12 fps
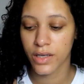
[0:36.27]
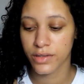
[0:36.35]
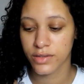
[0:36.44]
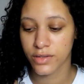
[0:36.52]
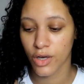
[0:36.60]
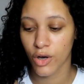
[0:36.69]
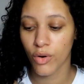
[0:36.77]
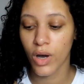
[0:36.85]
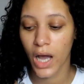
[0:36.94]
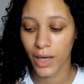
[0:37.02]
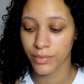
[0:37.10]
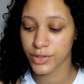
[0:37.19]

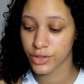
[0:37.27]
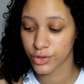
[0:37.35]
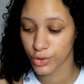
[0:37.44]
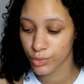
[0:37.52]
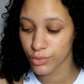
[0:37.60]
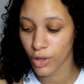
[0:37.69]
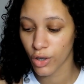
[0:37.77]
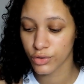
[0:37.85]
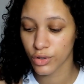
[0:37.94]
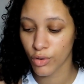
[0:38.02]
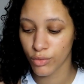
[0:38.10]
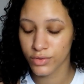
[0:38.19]
So I'm soon
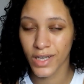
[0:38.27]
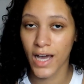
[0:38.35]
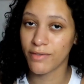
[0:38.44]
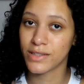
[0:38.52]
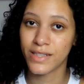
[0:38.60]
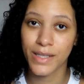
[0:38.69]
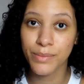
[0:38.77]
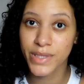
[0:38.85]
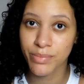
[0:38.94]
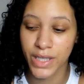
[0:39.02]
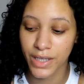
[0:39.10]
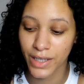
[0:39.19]
also going to have a
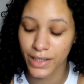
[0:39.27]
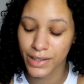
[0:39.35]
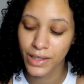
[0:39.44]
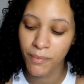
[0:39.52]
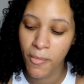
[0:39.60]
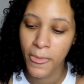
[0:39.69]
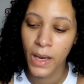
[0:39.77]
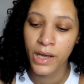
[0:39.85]
Teams meeting.